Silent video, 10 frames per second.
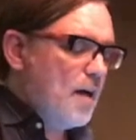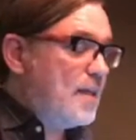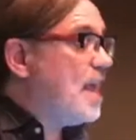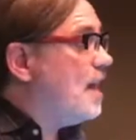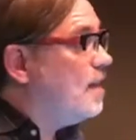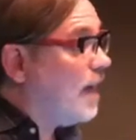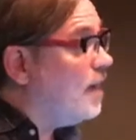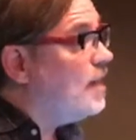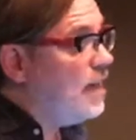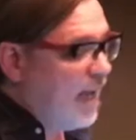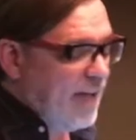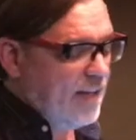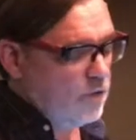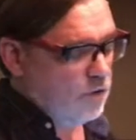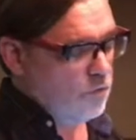set in
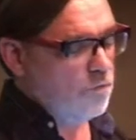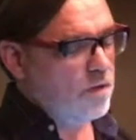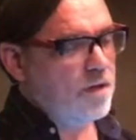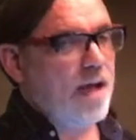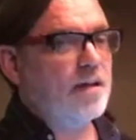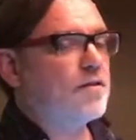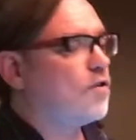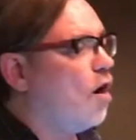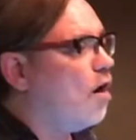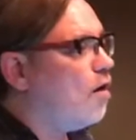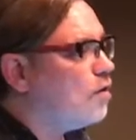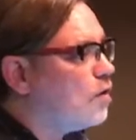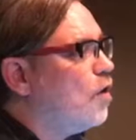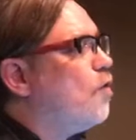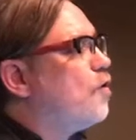1982, and it's
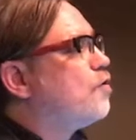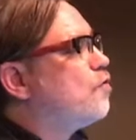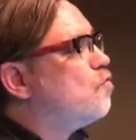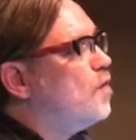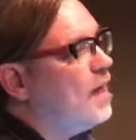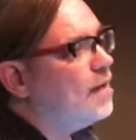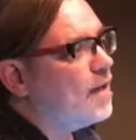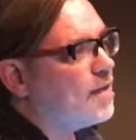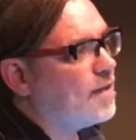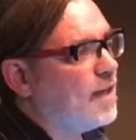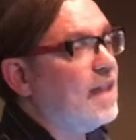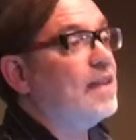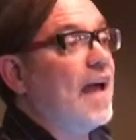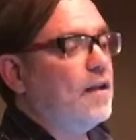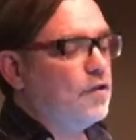called The Surrealist
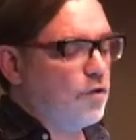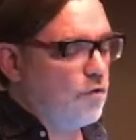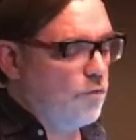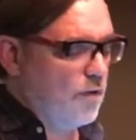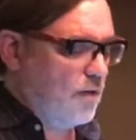Lanterns.